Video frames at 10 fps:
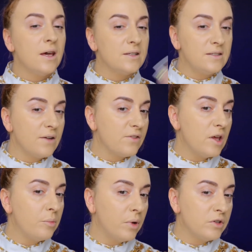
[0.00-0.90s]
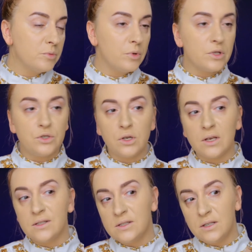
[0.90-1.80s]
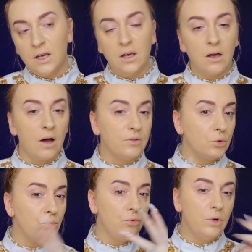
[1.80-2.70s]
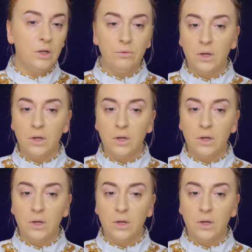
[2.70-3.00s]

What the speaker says: It's definitely buildable. As you can see, it covered really,